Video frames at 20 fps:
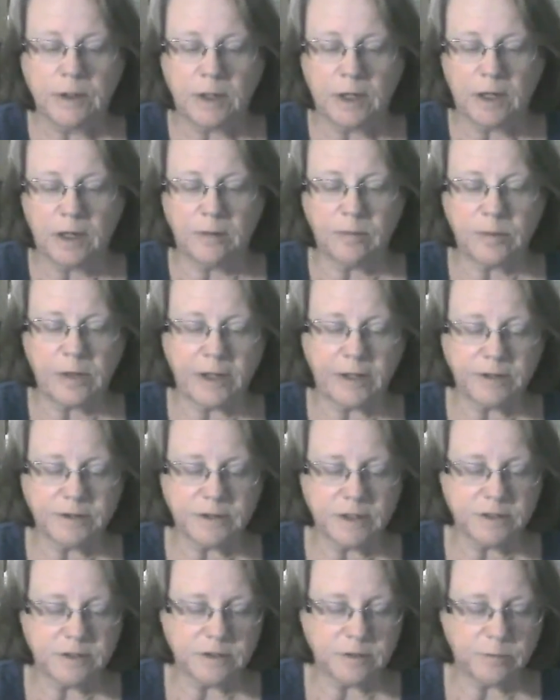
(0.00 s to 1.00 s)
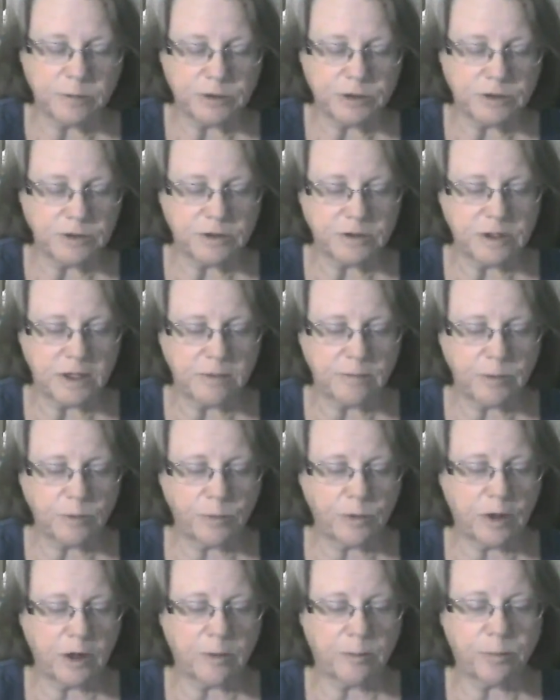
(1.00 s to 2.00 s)
like it says in the mission
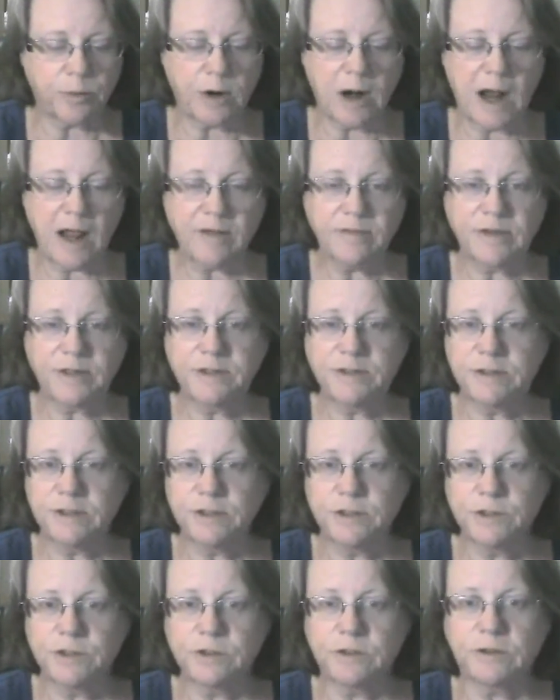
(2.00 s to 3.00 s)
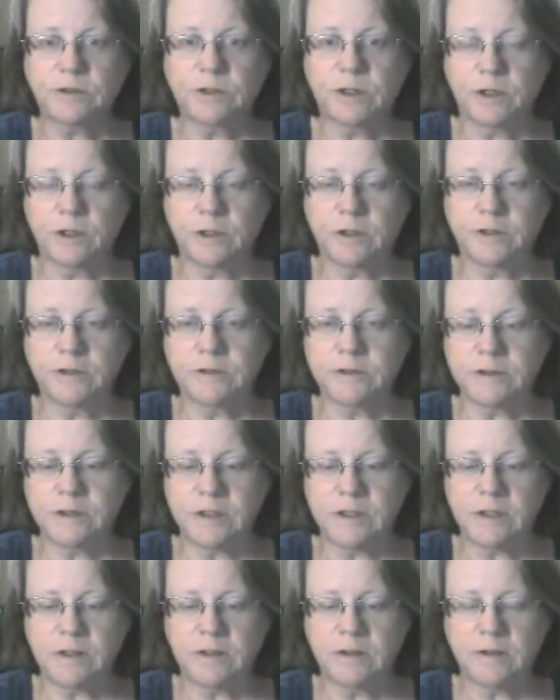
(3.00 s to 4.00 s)
statement, we are a private digital
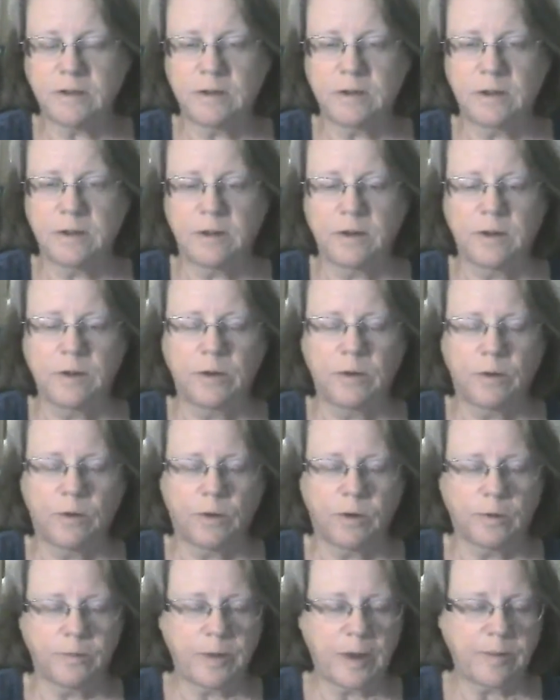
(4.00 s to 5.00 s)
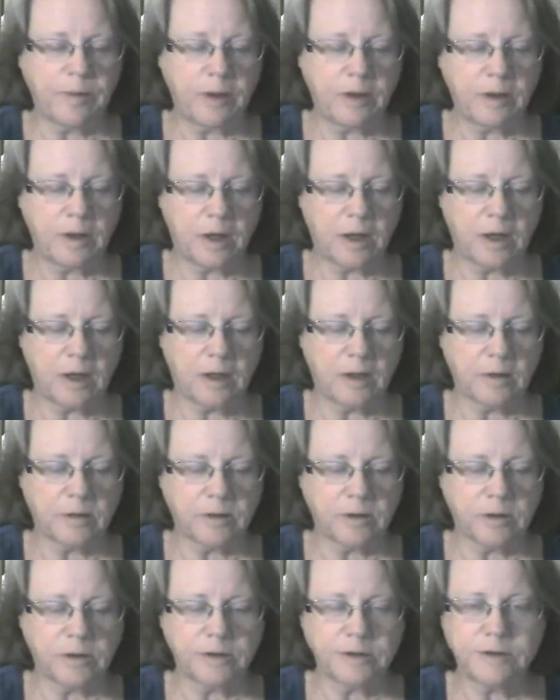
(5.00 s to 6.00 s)
currency, or maybe
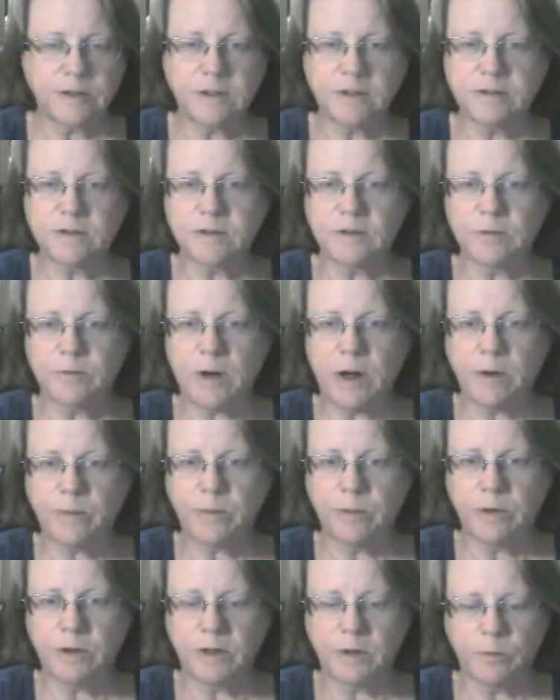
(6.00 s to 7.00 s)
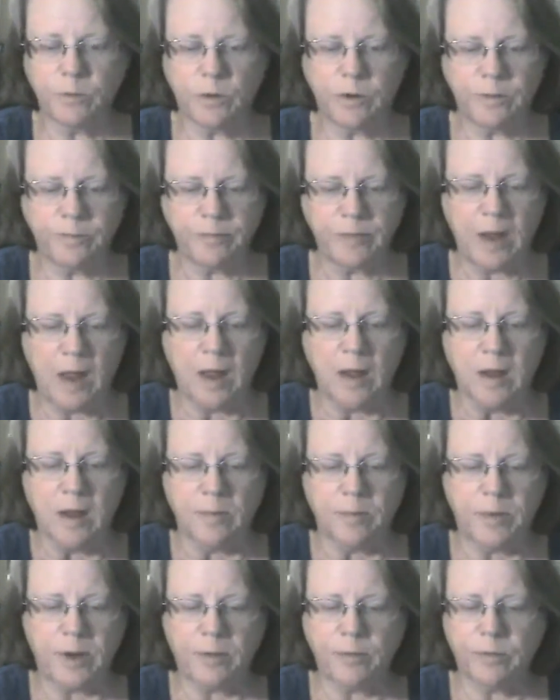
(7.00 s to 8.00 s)
currency isn't the right word anymore,
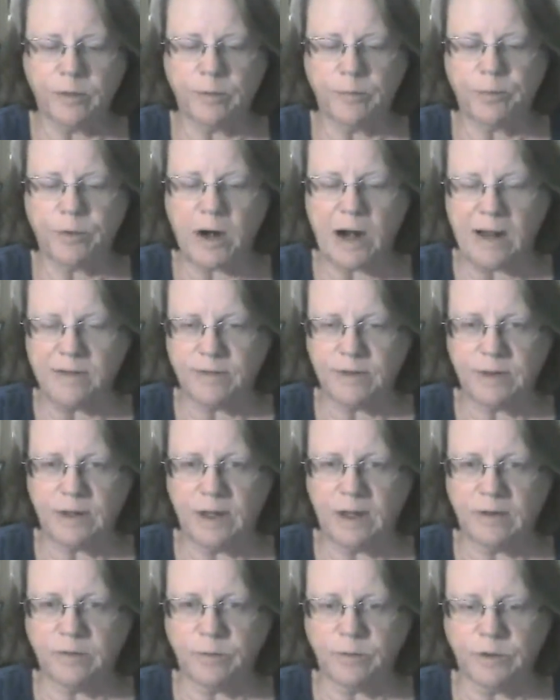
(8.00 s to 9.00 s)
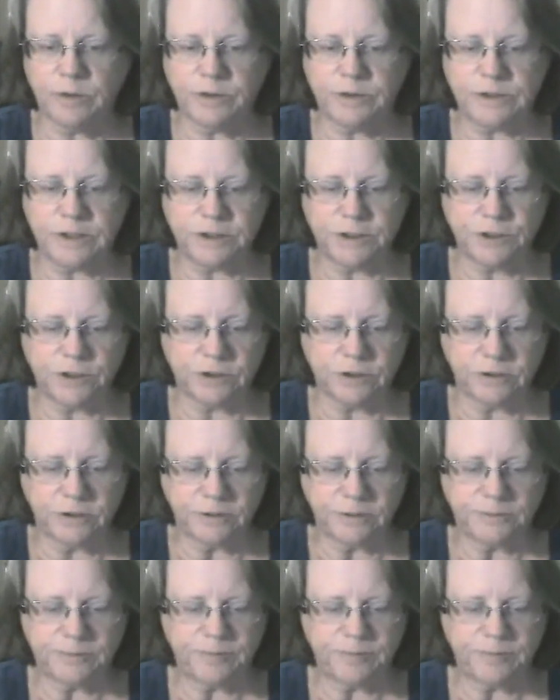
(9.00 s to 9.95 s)
but we're private and we're digital,